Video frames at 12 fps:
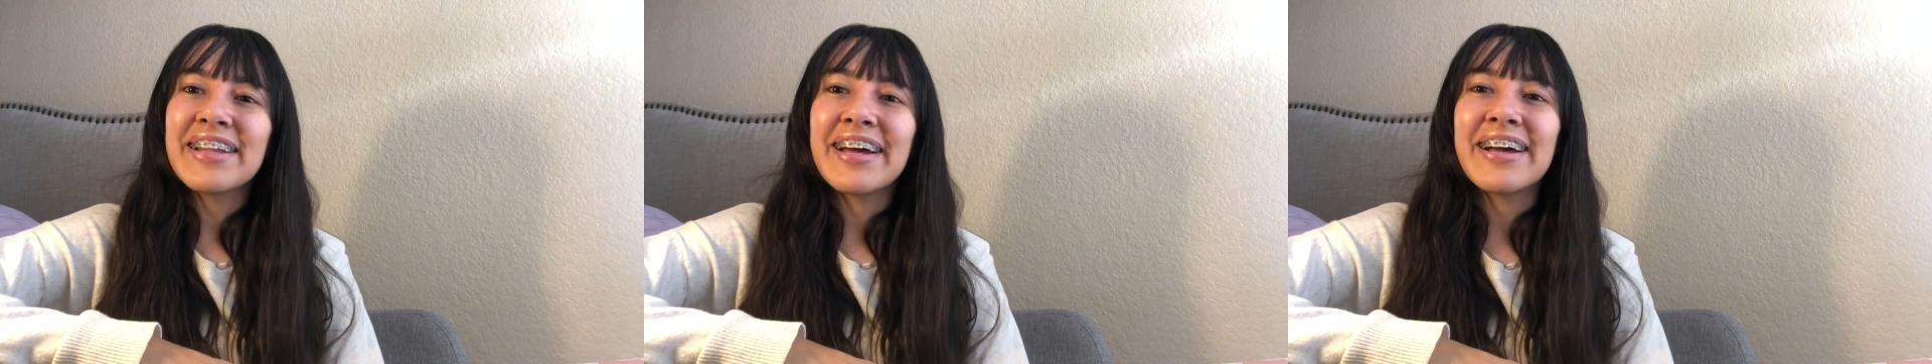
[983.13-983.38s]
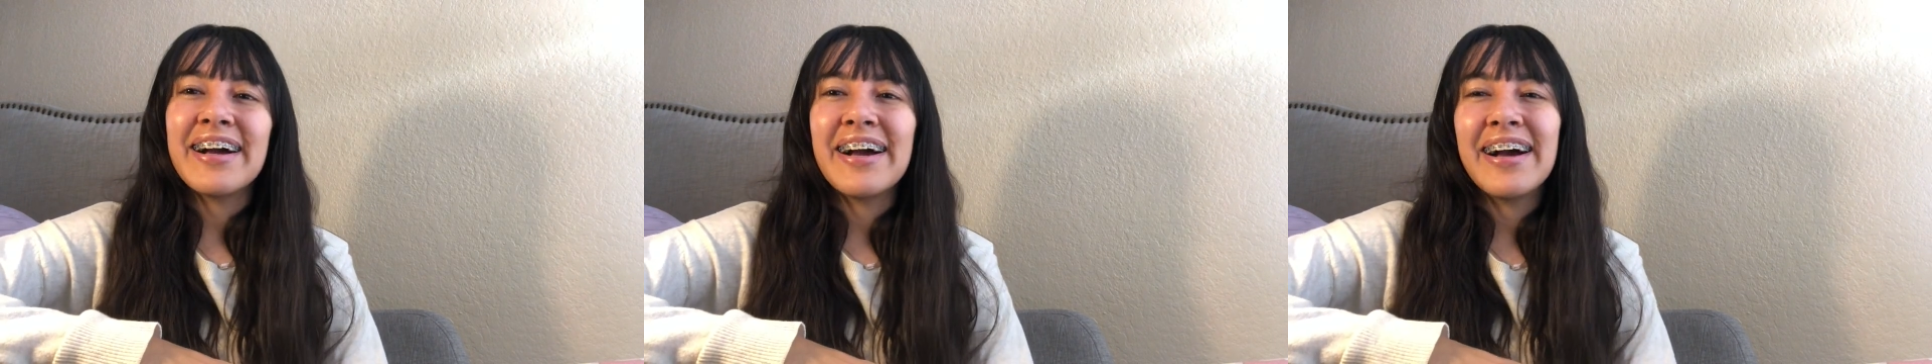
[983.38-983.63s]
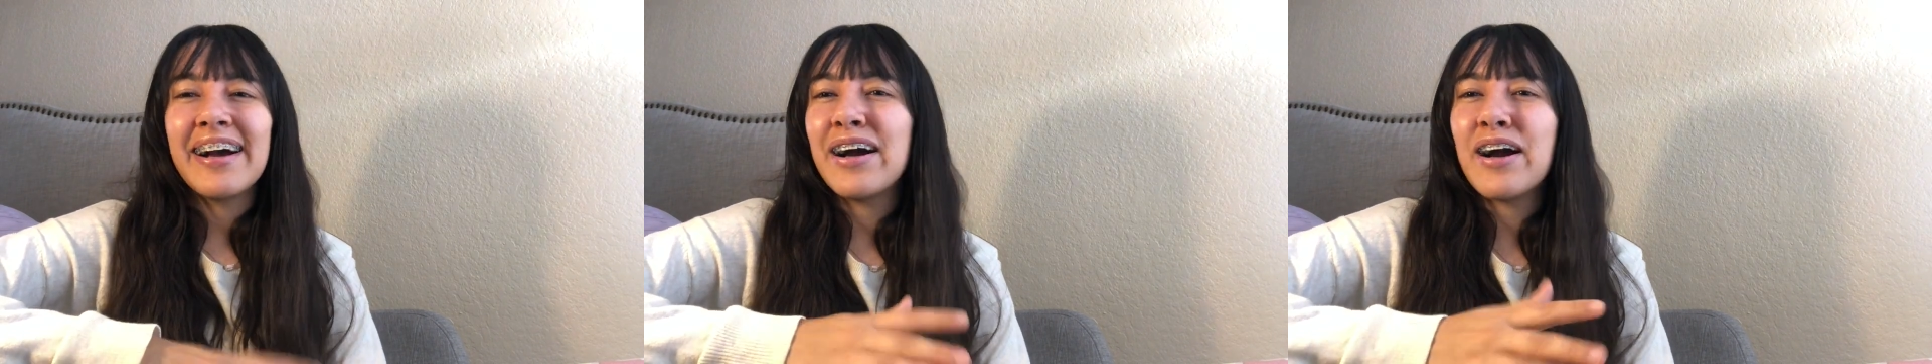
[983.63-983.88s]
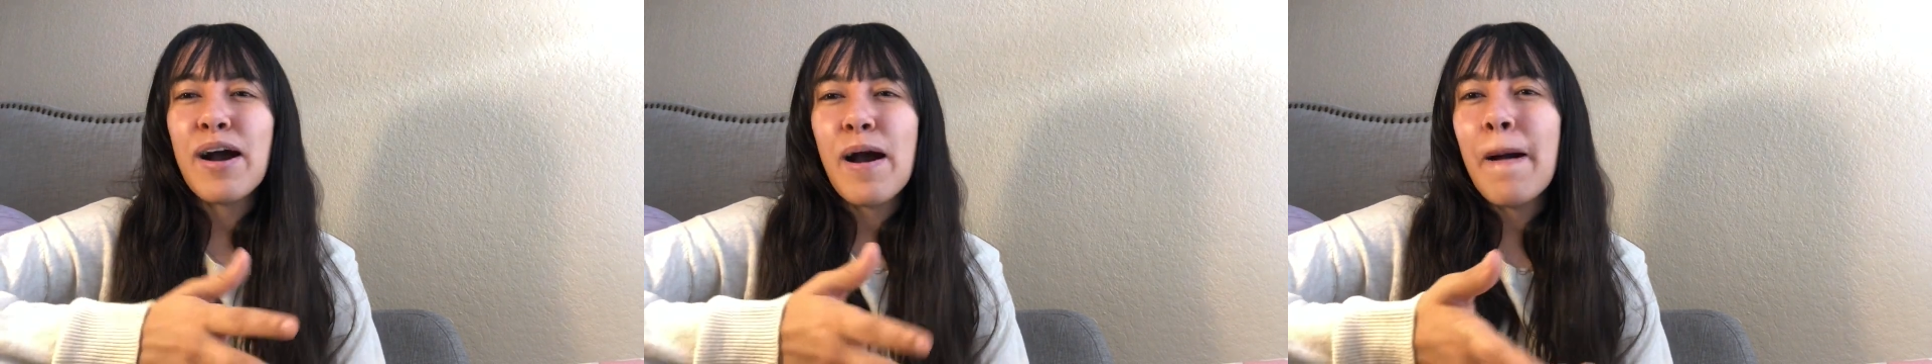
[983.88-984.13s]
like
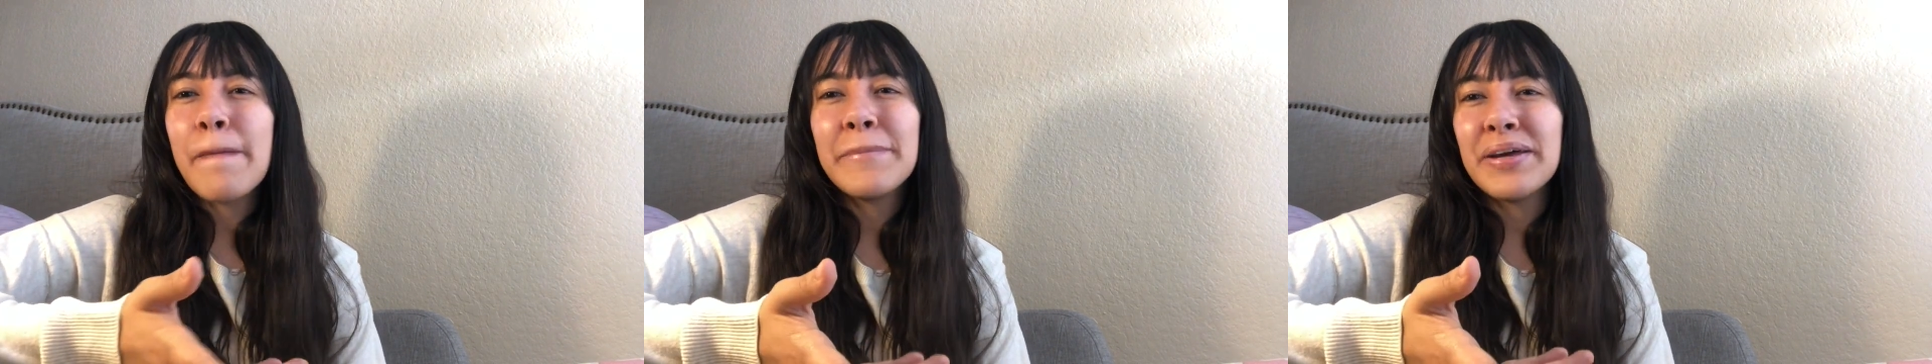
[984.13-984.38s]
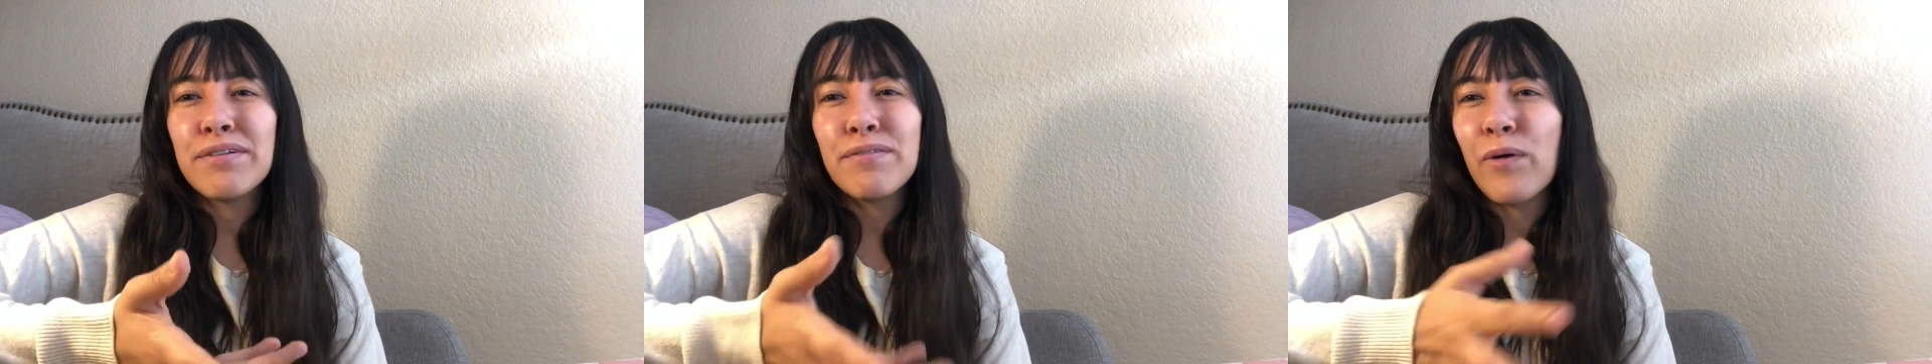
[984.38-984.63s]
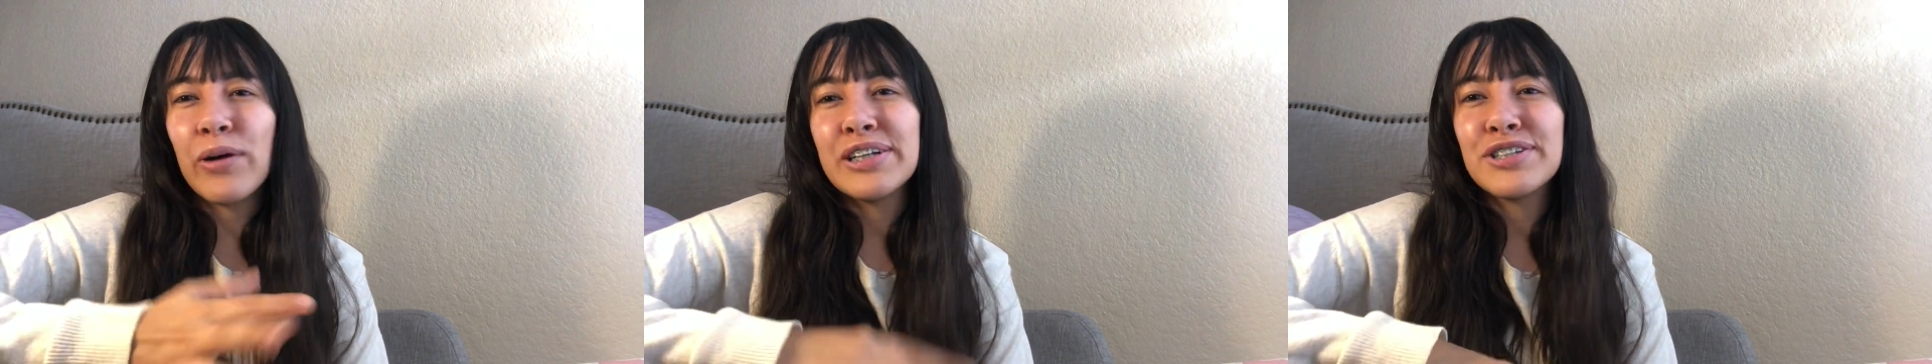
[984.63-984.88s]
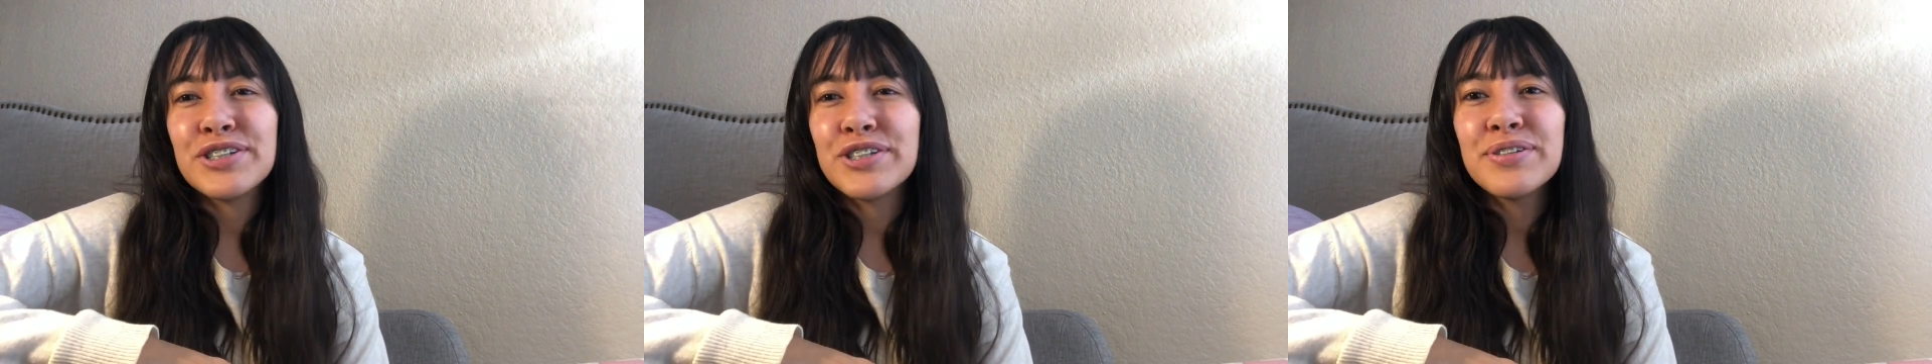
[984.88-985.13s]
a bit of
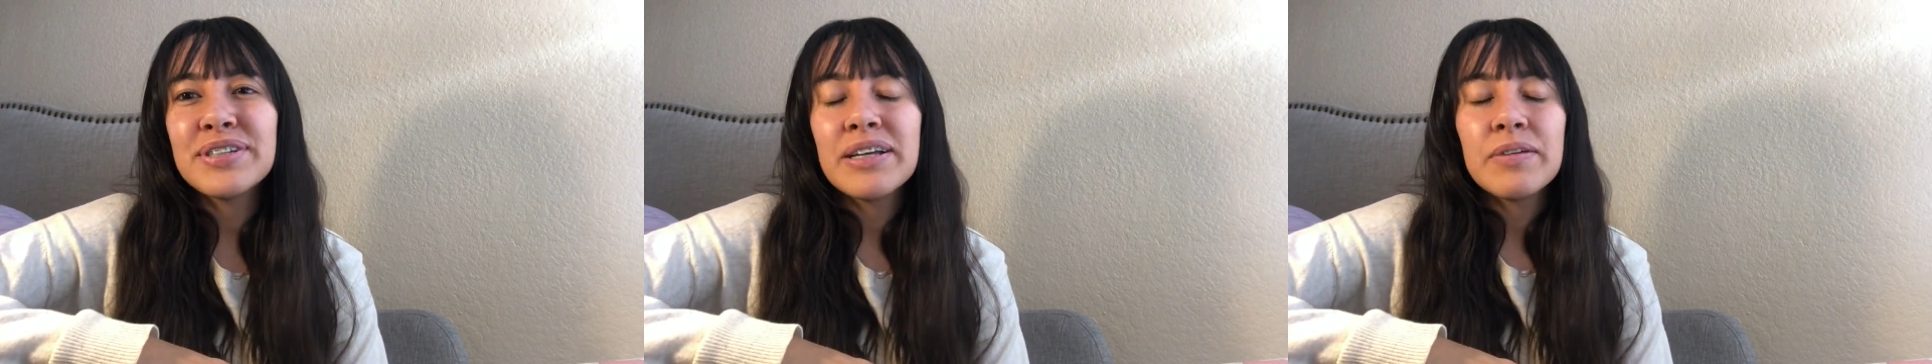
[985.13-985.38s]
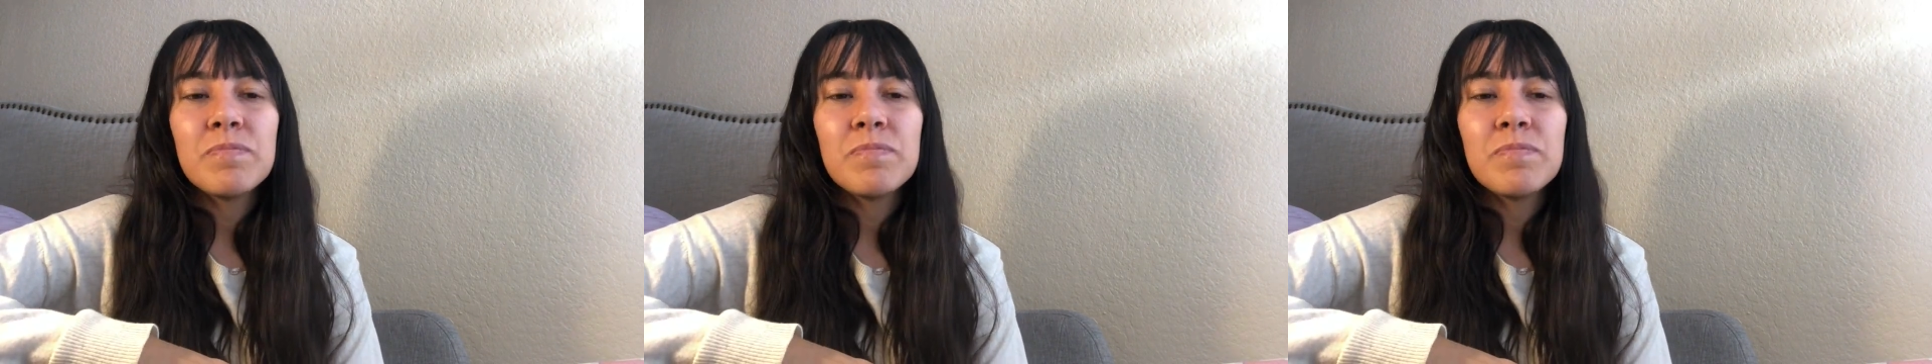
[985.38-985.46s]
orange juice.